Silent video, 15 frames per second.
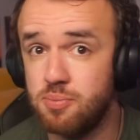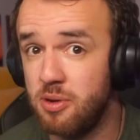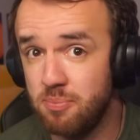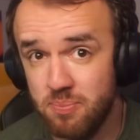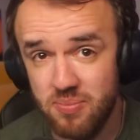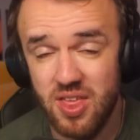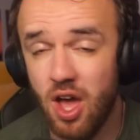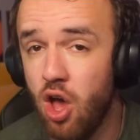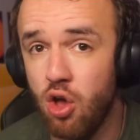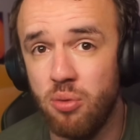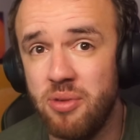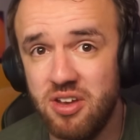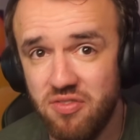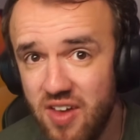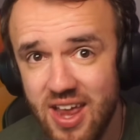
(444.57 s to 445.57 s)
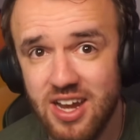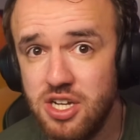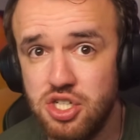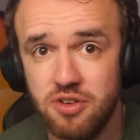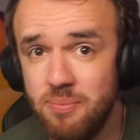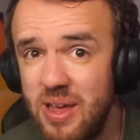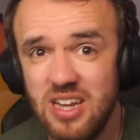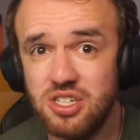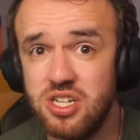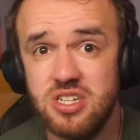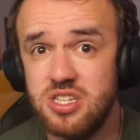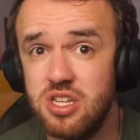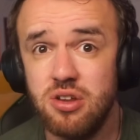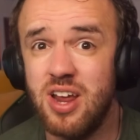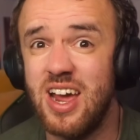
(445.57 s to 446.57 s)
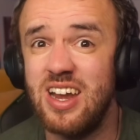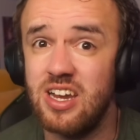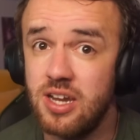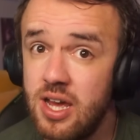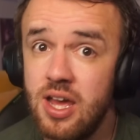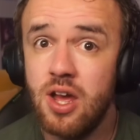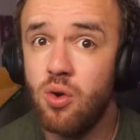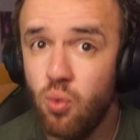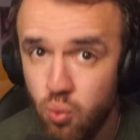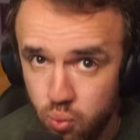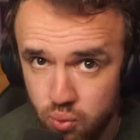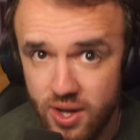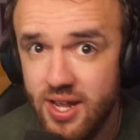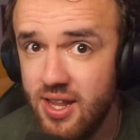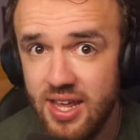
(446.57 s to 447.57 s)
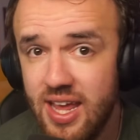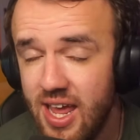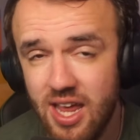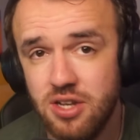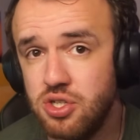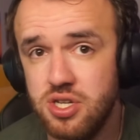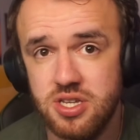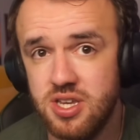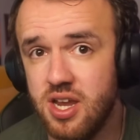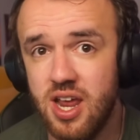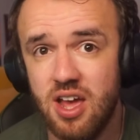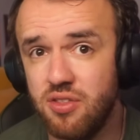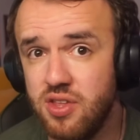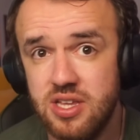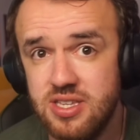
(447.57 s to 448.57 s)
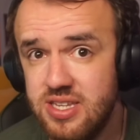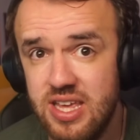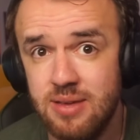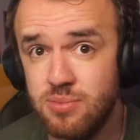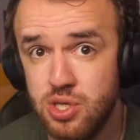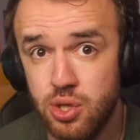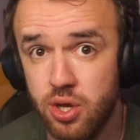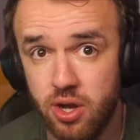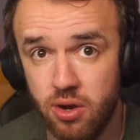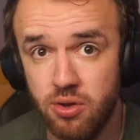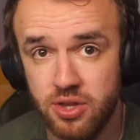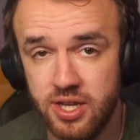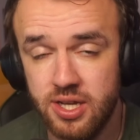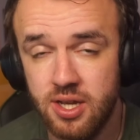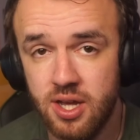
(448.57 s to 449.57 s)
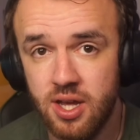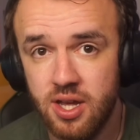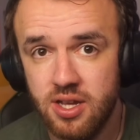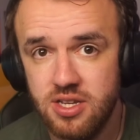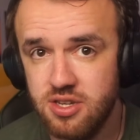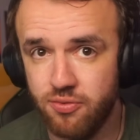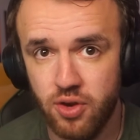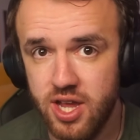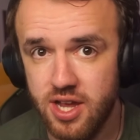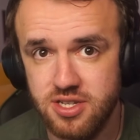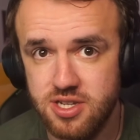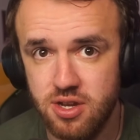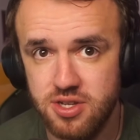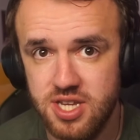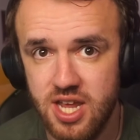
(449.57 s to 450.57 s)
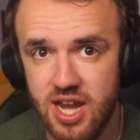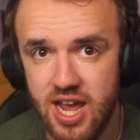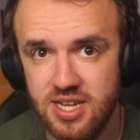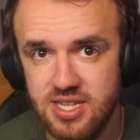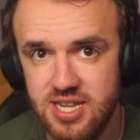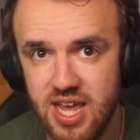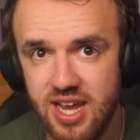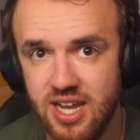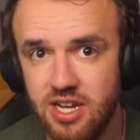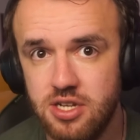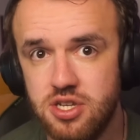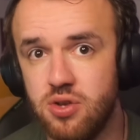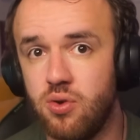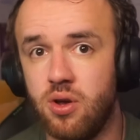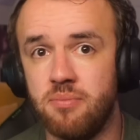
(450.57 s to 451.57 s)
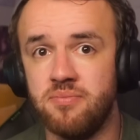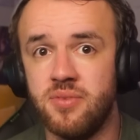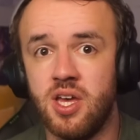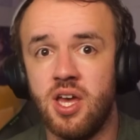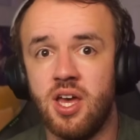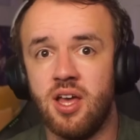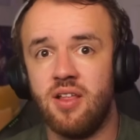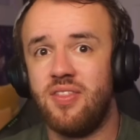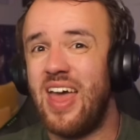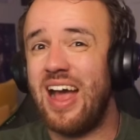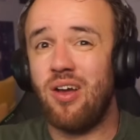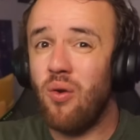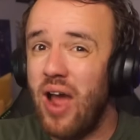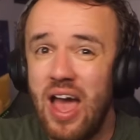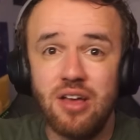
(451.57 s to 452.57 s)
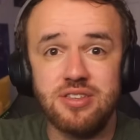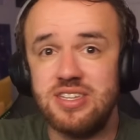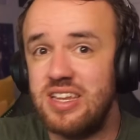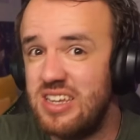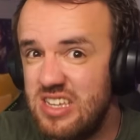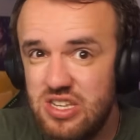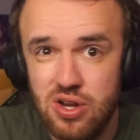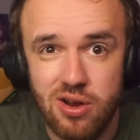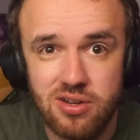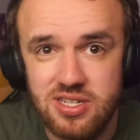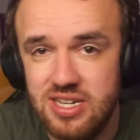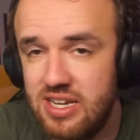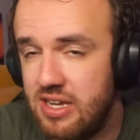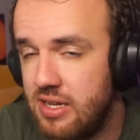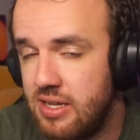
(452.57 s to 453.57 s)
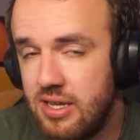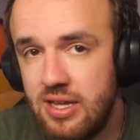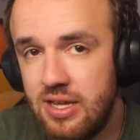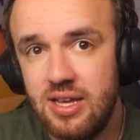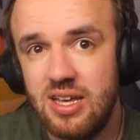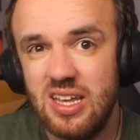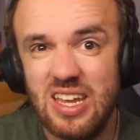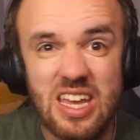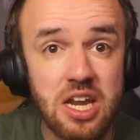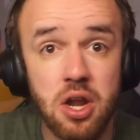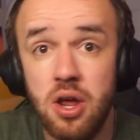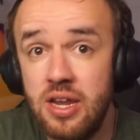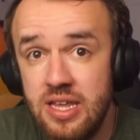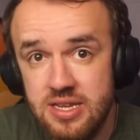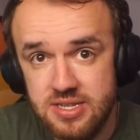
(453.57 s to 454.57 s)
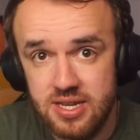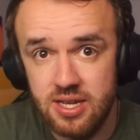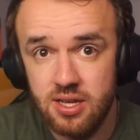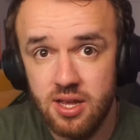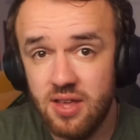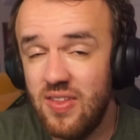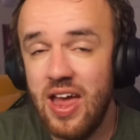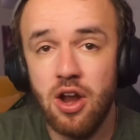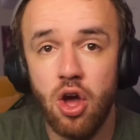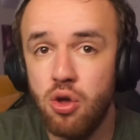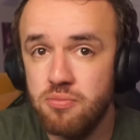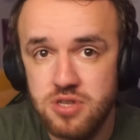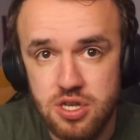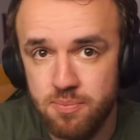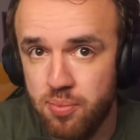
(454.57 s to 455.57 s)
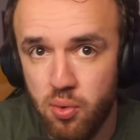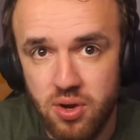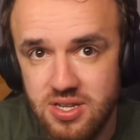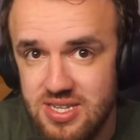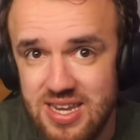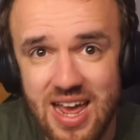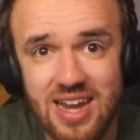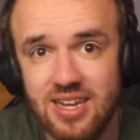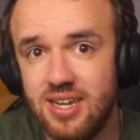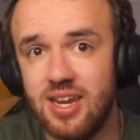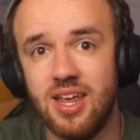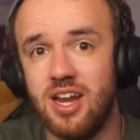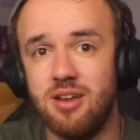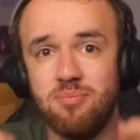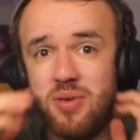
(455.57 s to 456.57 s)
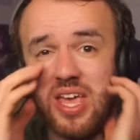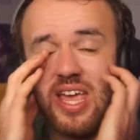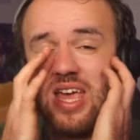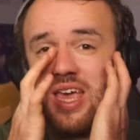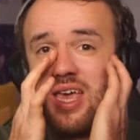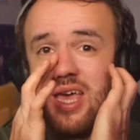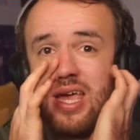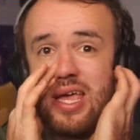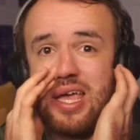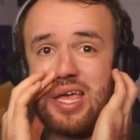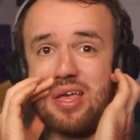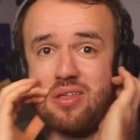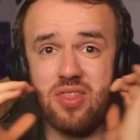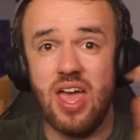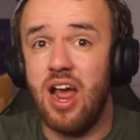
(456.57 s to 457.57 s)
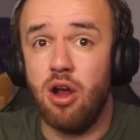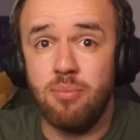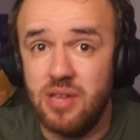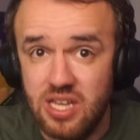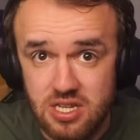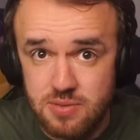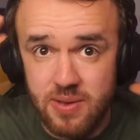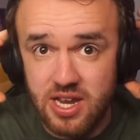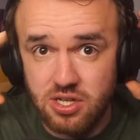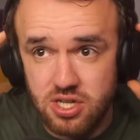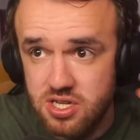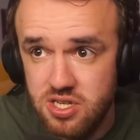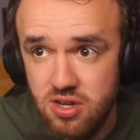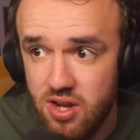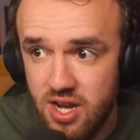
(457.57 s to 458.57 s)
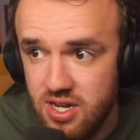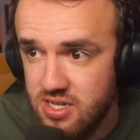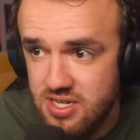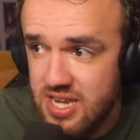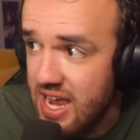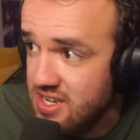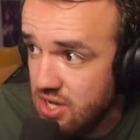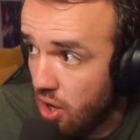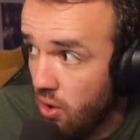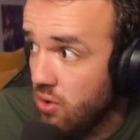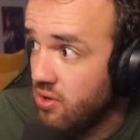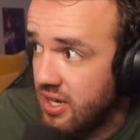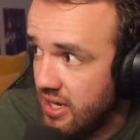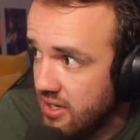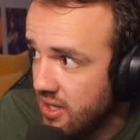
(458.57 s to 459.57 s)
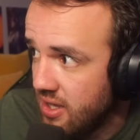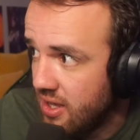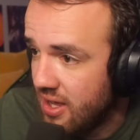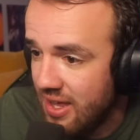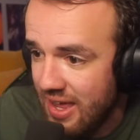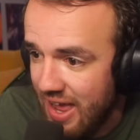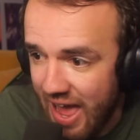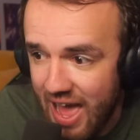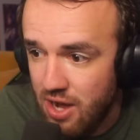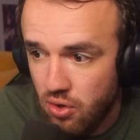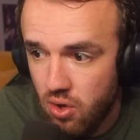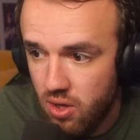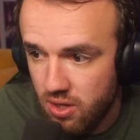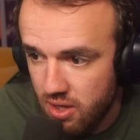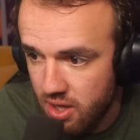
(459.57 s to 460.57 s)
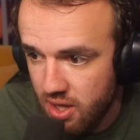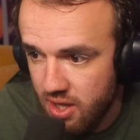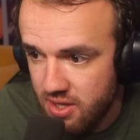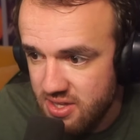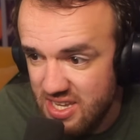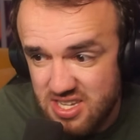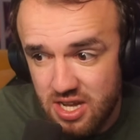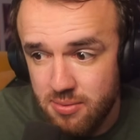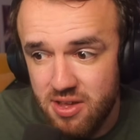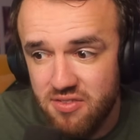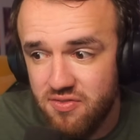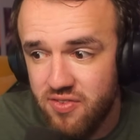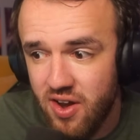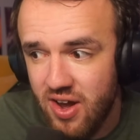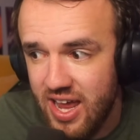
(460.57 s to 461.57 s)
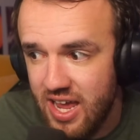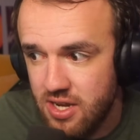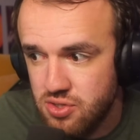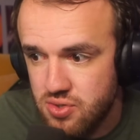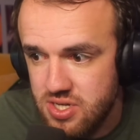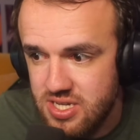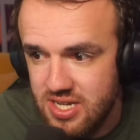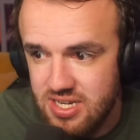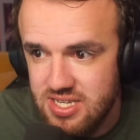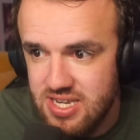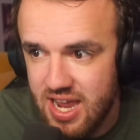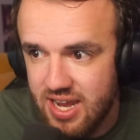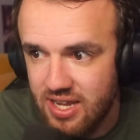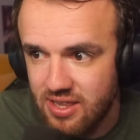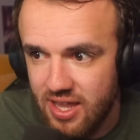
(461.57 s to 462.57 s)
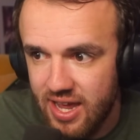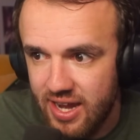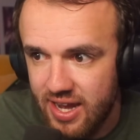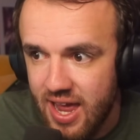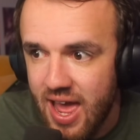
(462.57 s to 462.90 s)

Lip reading: But the home advantage of Manchester United really hinges on how these teams look early. Because if Real Sociedad's taking it to them, that crowd's going to start to get uneasy. And that home support's not going to be there because Manchester United just hasn't earned it at all. That's going to be a very interesting second leg.